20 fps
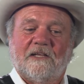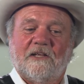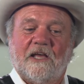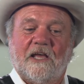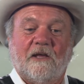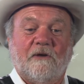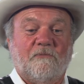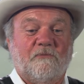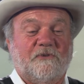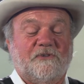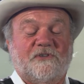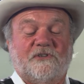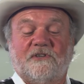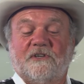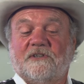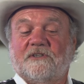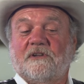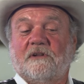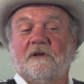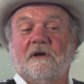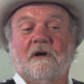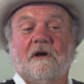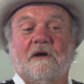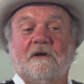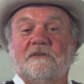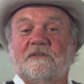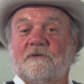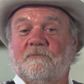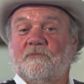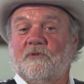it was just
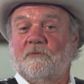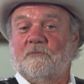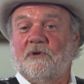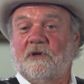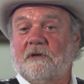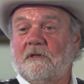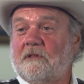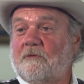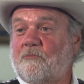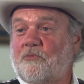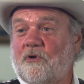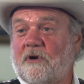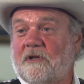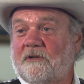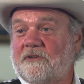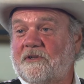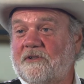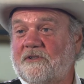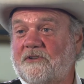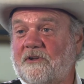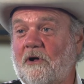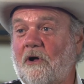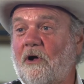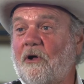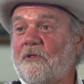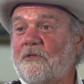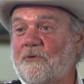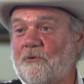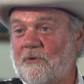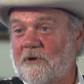awesome to be in the presence of
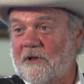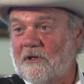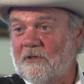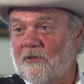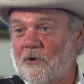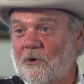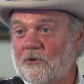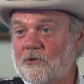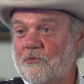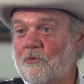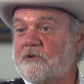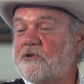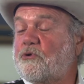all three of those, sure,